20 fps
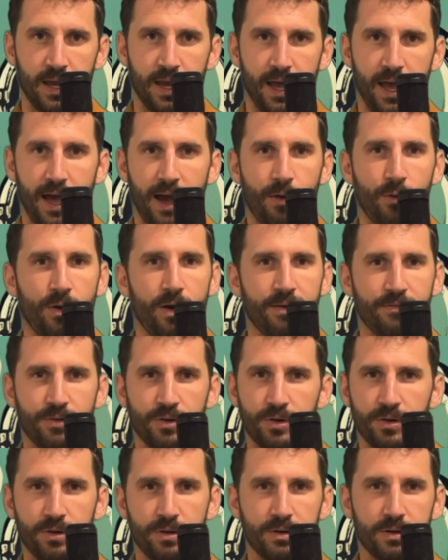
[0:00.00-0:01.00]

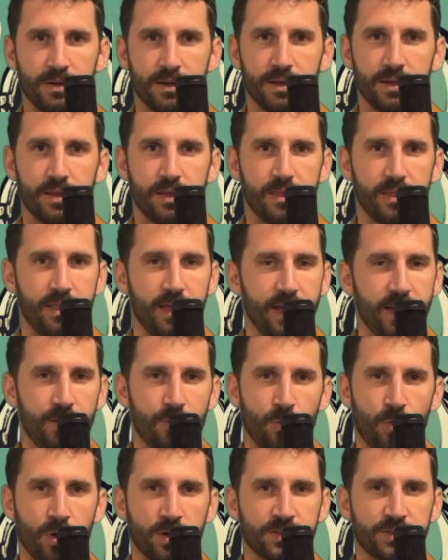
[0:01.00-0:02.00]
however they
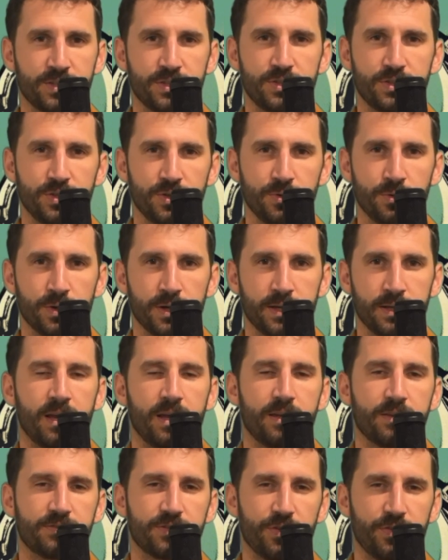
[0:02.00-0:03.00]
want to do it,
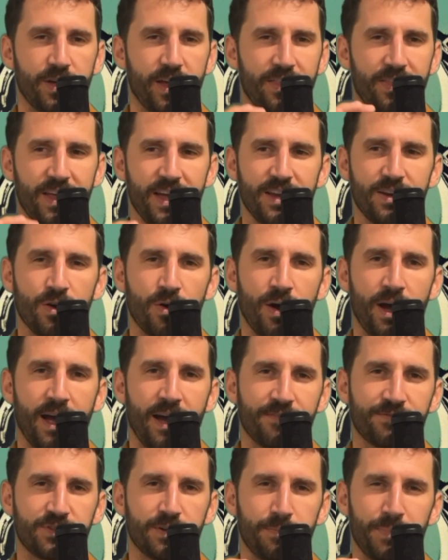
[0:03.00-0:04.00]
so that they don't
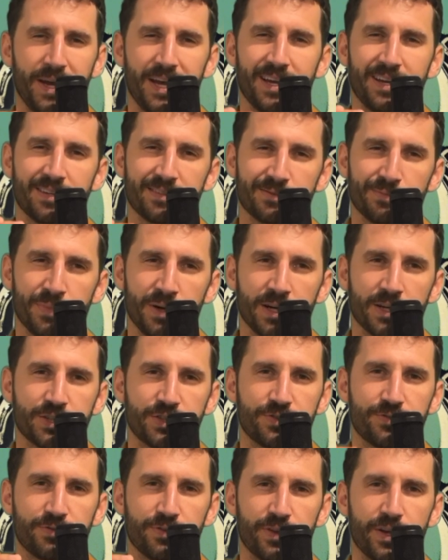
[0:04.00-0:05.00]
have to pay as
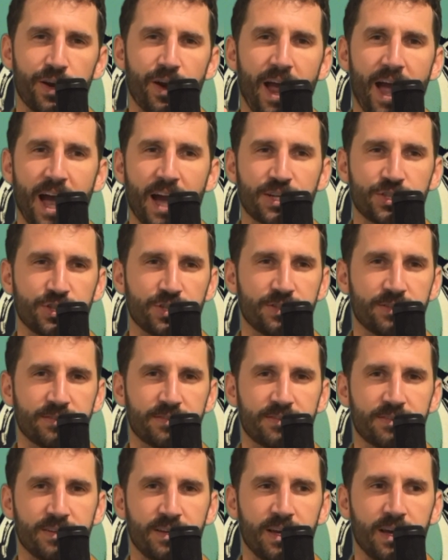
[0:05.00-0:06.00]
much for their
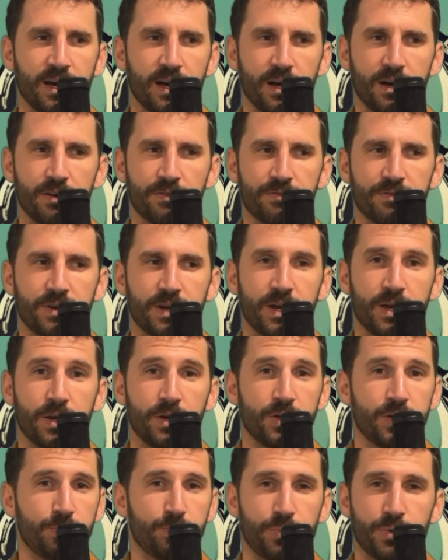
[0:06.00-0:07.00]
actions of
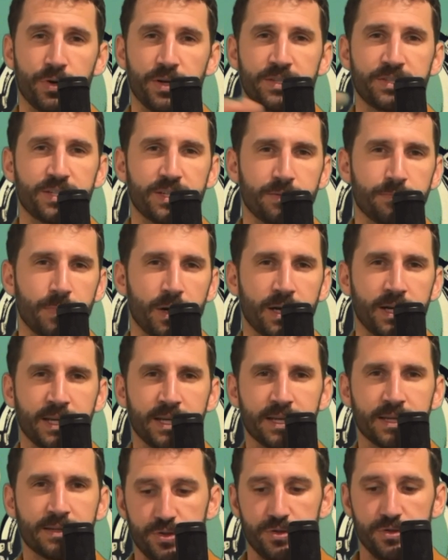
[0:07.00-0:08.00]
printing
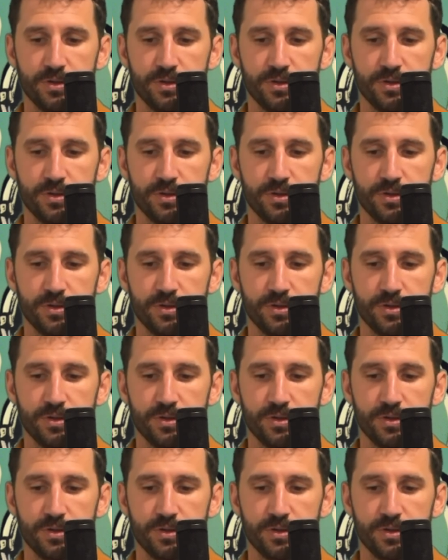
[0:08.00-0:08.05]
money.